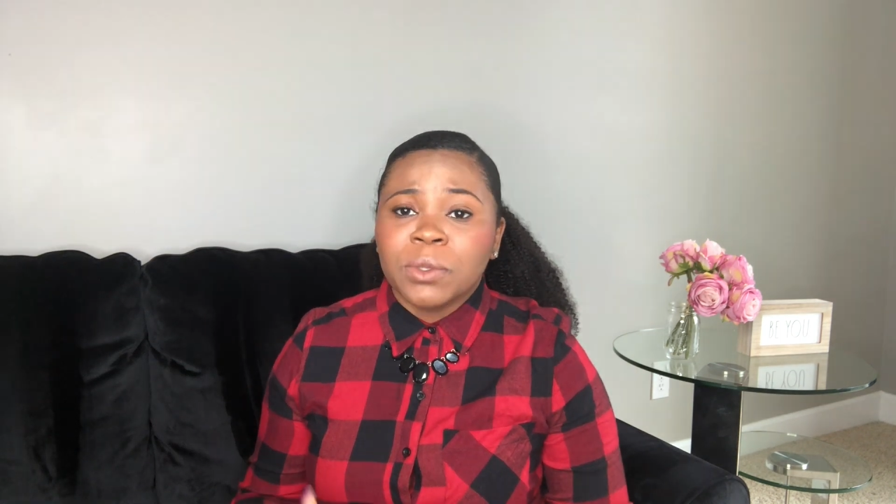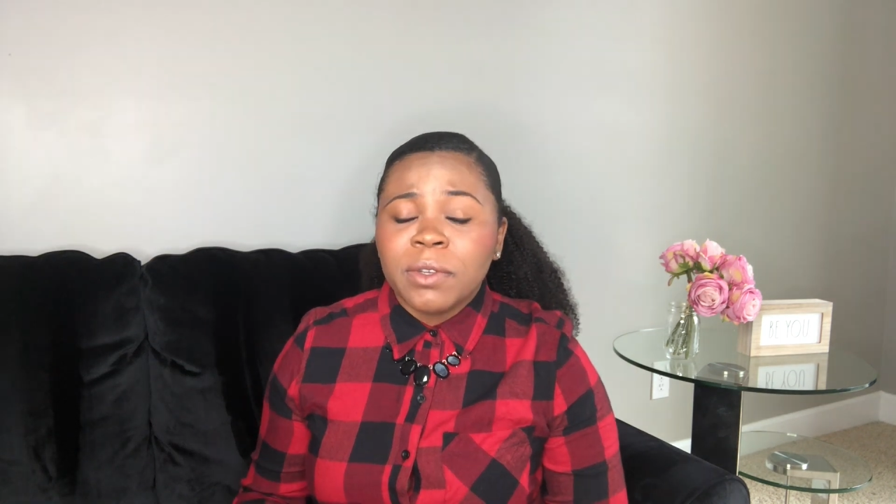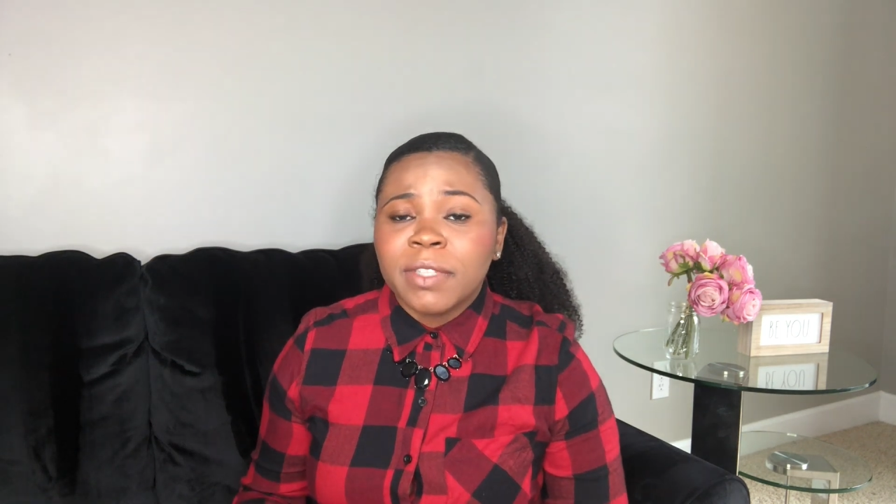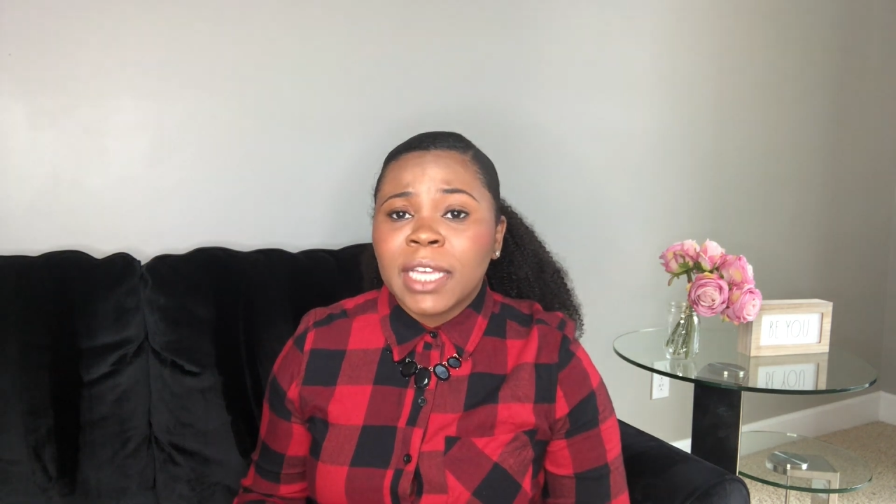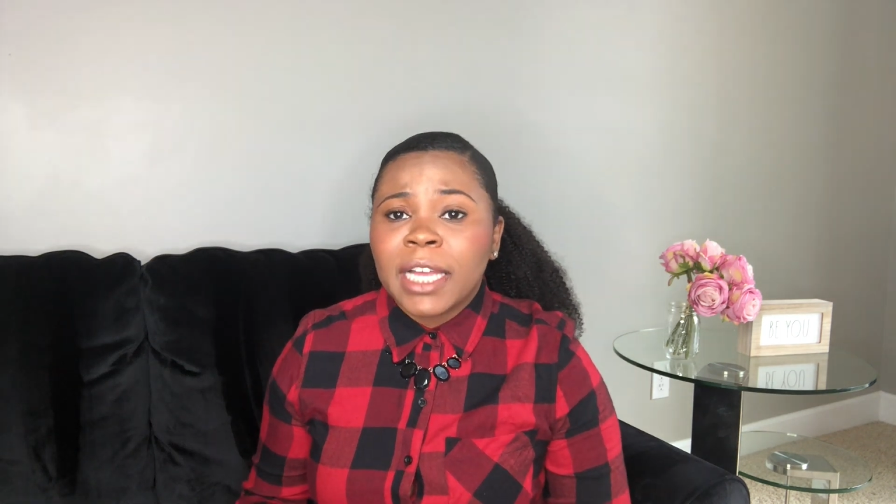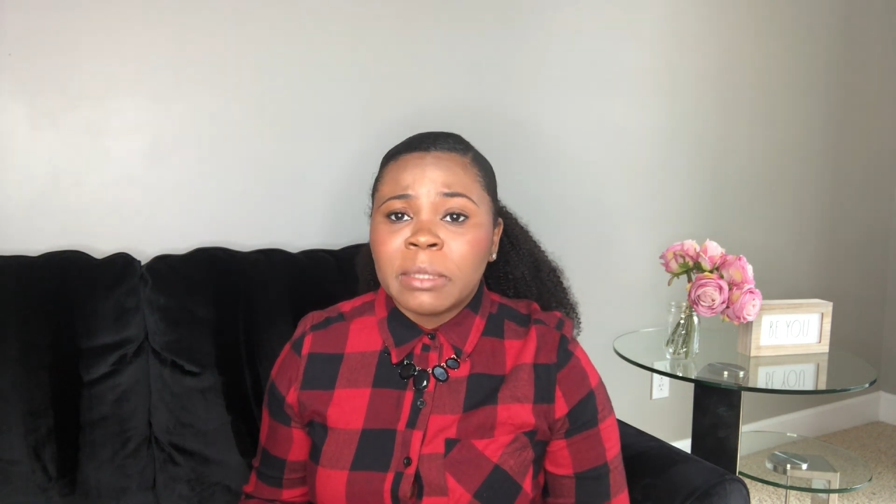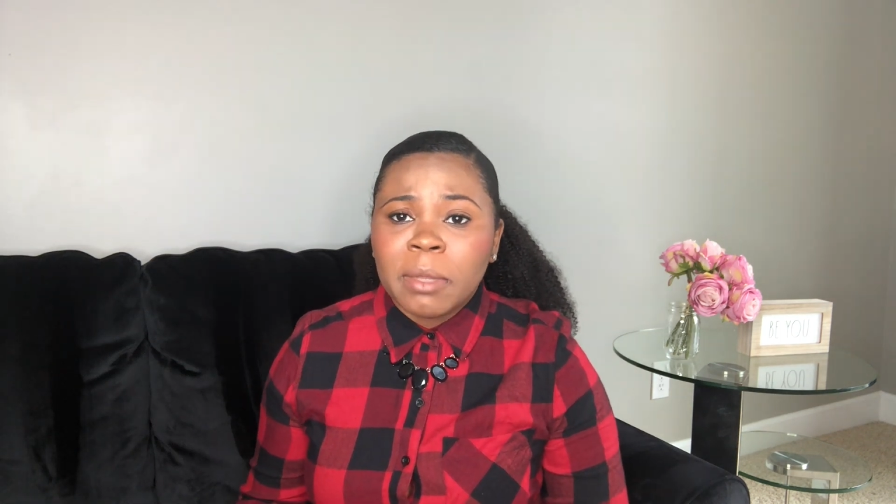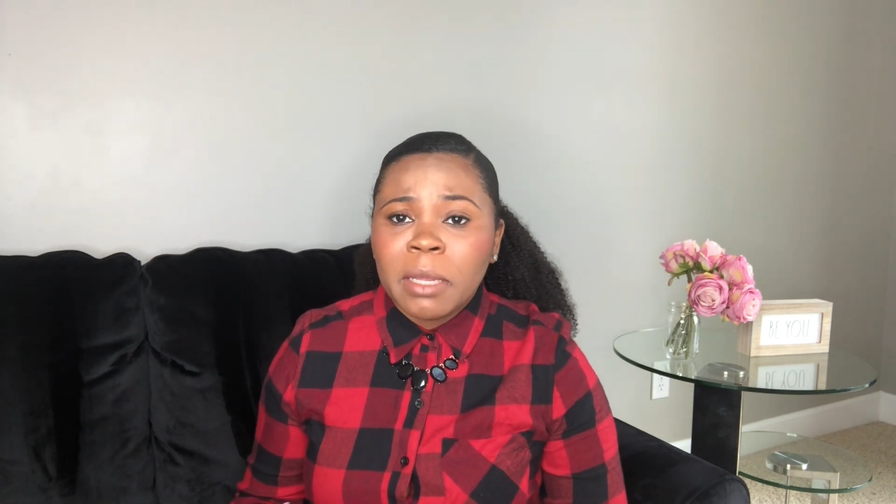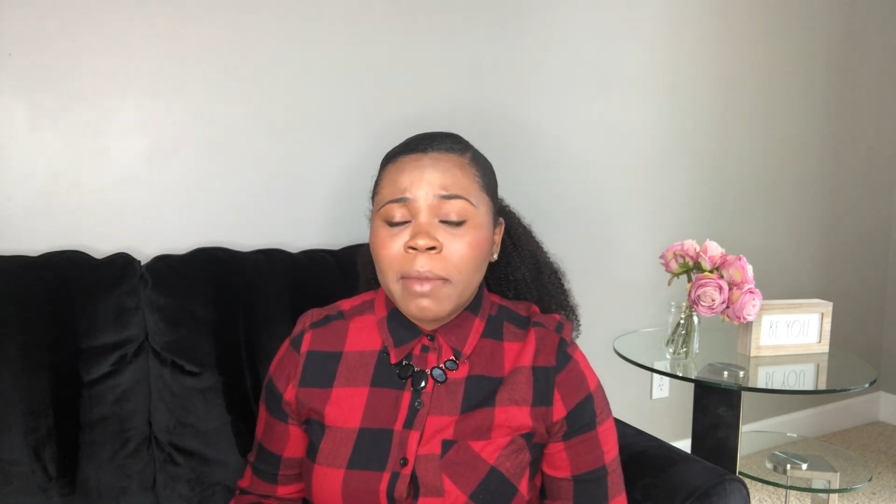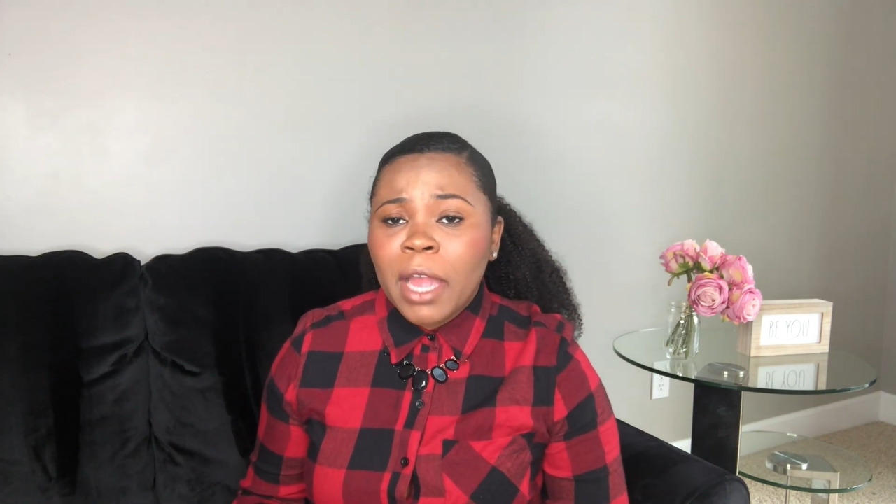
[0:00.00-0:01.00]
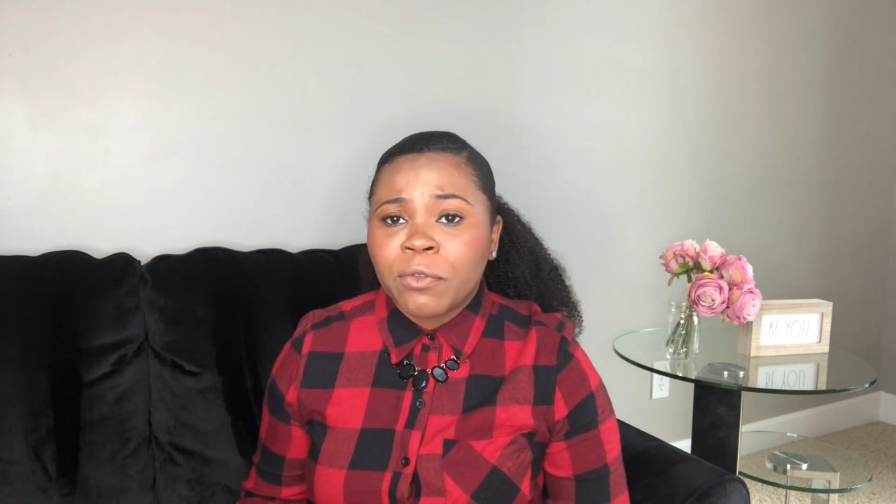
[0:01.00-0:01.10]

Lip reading: Louis Vuitton Speedy bag